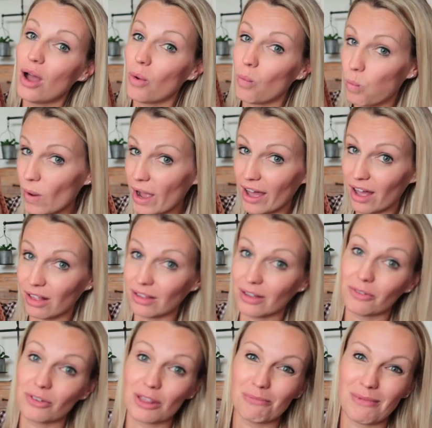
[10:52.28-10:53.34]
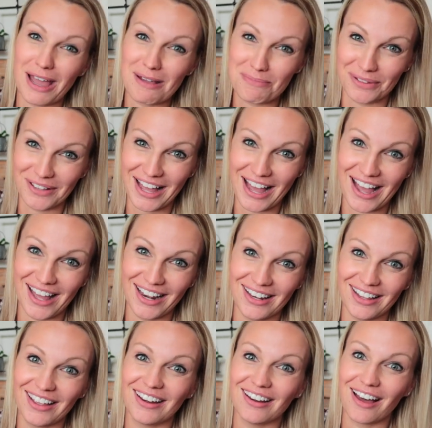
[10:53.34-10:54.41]
well with my plaid
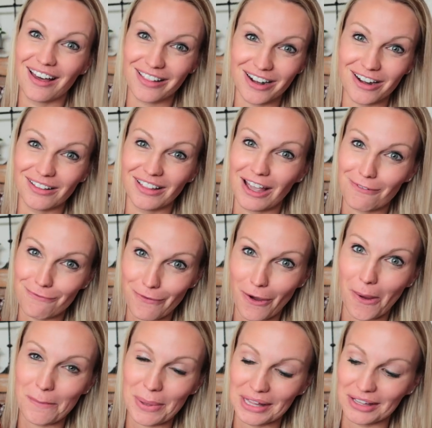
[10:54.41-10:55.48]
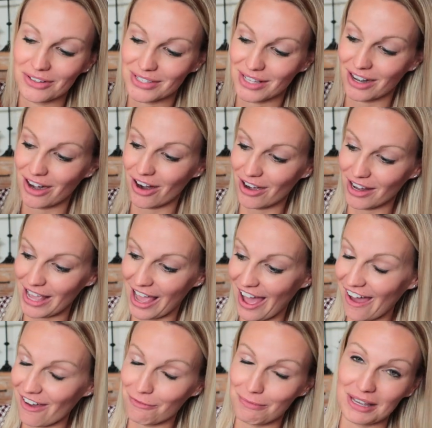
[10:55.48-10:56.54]
and other like fall pillows that I already
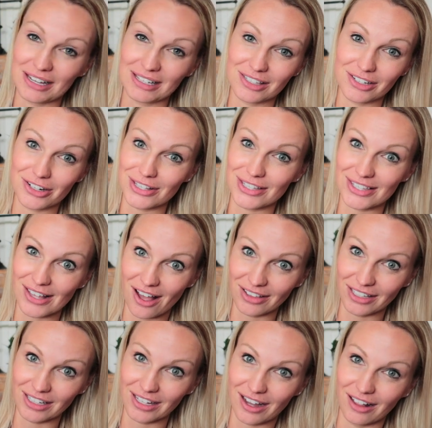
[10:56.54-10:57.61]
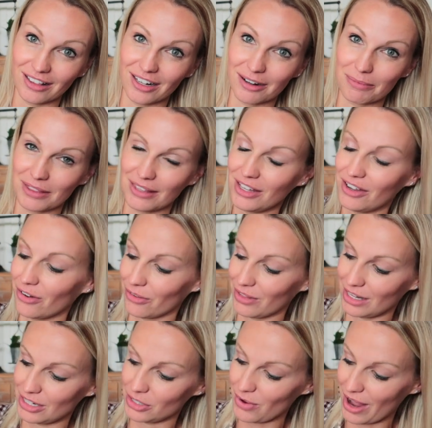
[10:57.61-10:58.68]
have because they're solid color, but you know,
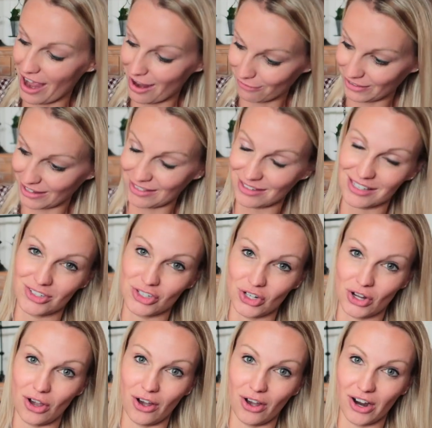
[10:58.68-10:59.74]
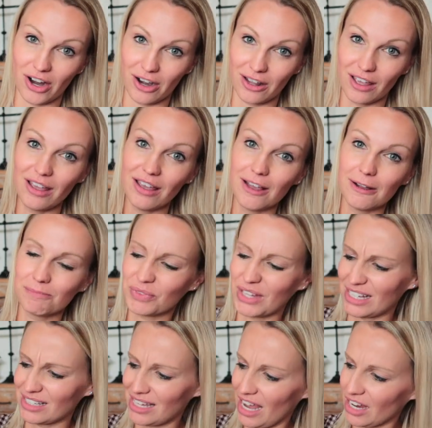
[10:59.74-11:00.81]
they do have like this jacquard
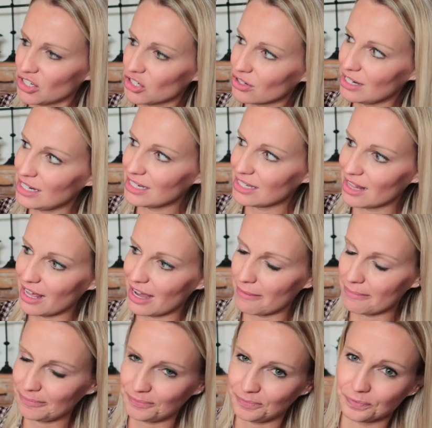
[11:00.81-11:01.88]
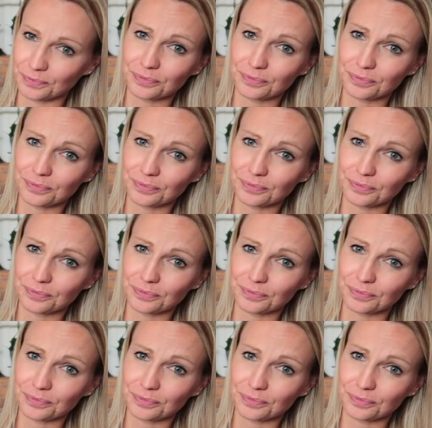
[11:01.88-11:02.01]
like texturing to them.